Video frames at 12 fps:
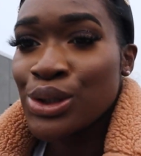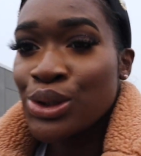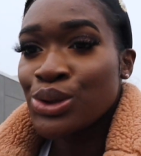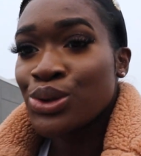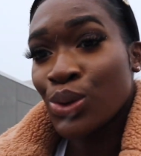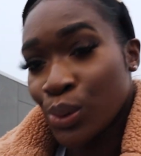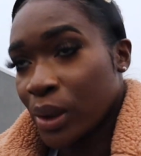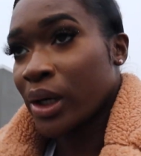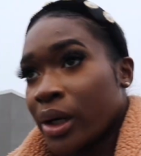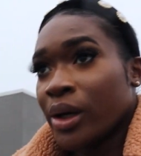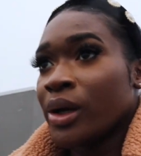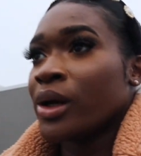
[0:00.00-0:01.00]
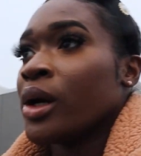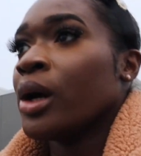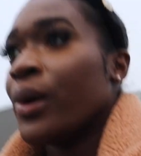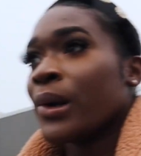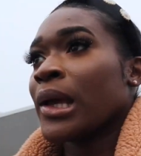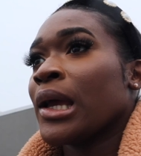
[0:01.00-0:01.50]
store
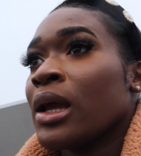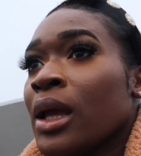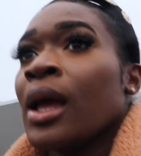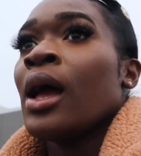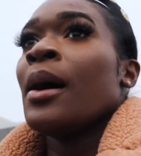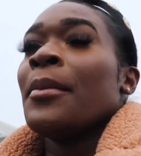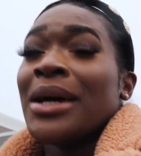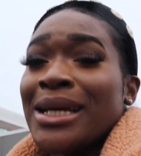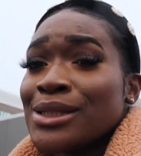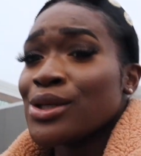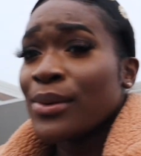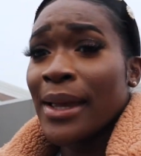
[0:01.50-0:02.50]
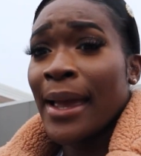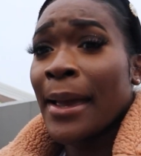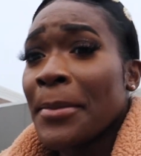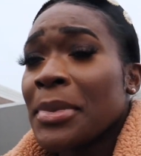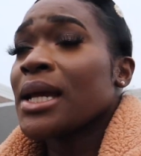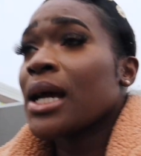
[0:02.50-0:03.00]
okay but it's
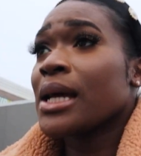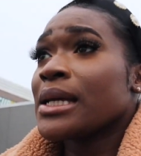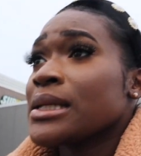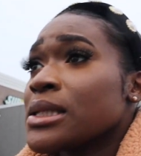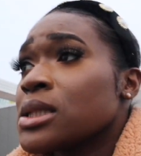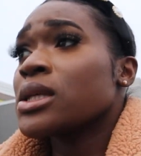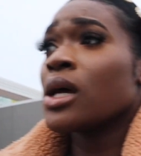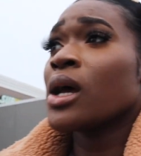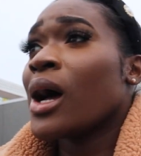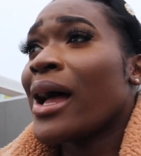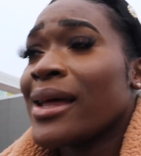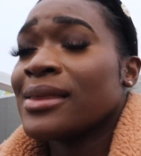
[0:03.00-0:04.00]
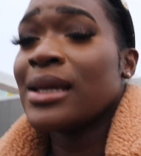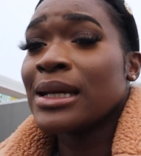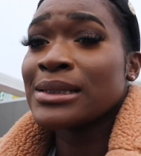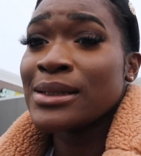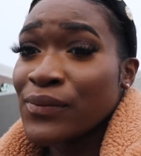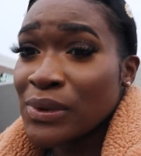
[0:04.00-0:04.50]
okay because at the
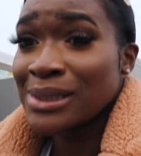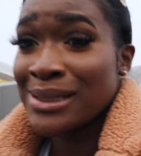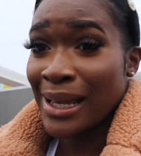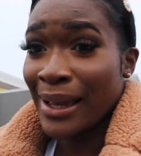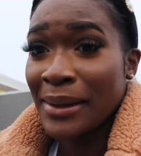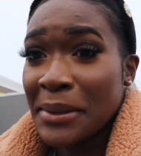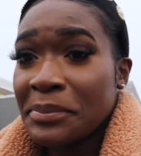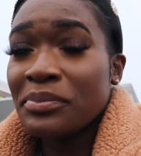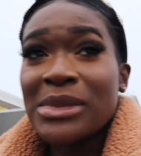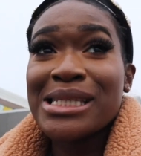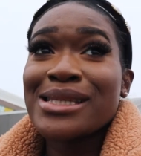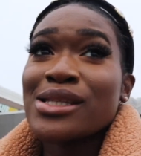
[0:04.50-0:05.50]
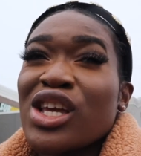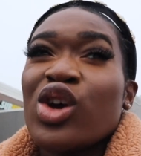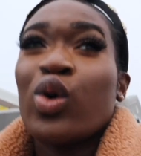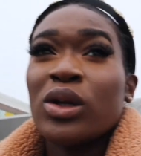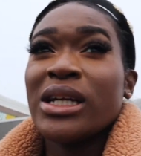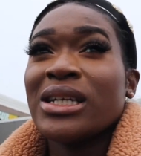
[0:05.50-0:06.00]
end of the day this is the
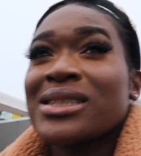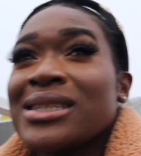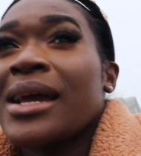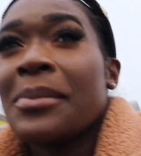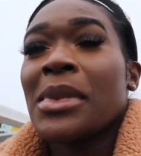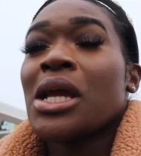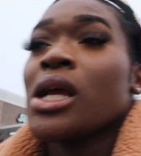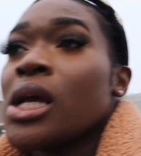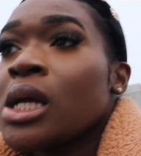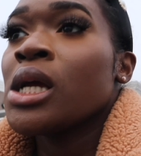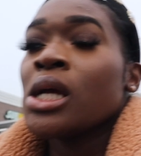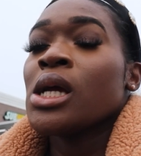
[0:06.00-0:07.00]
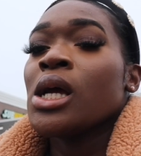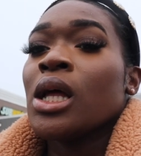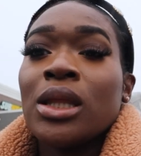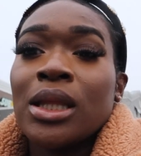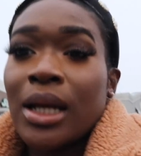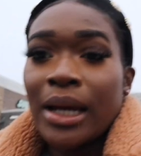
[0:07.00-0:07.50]
only excitement
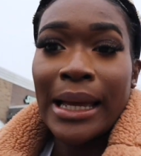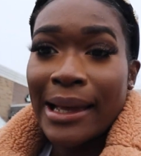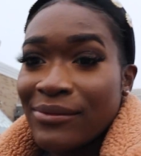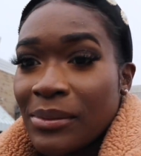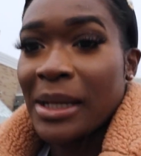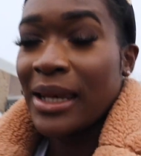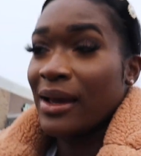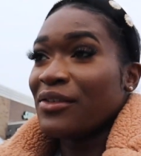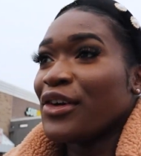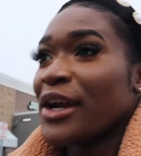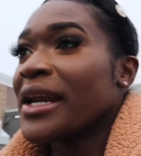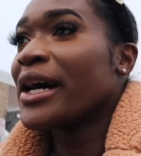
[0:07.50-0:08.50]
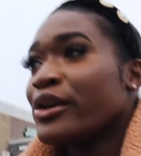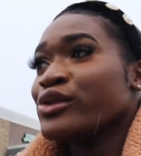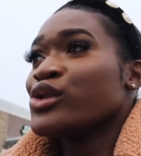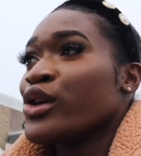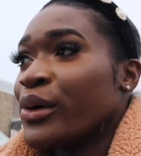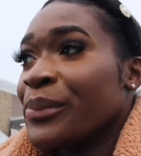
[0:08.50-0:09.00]
that I have in my life right now
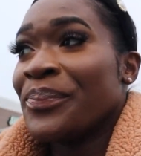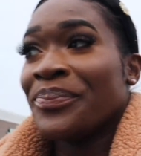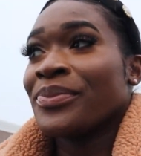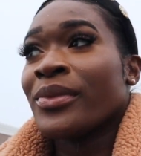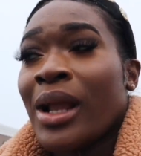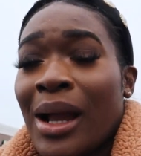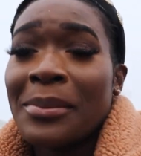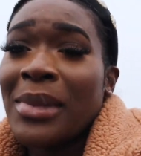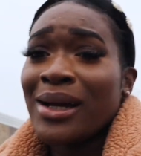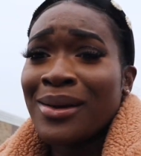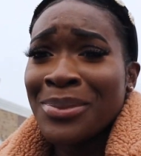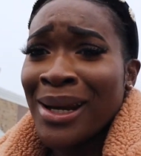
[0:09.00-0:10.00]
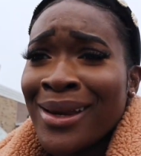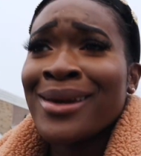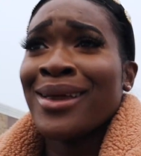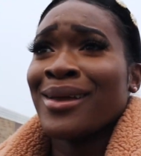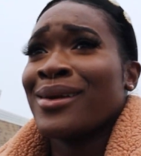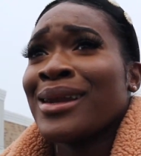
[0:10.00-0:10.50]
so I'm not
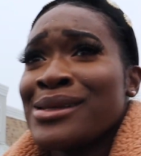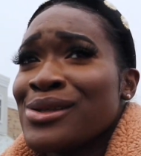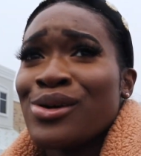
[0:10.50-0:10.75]
complaining let's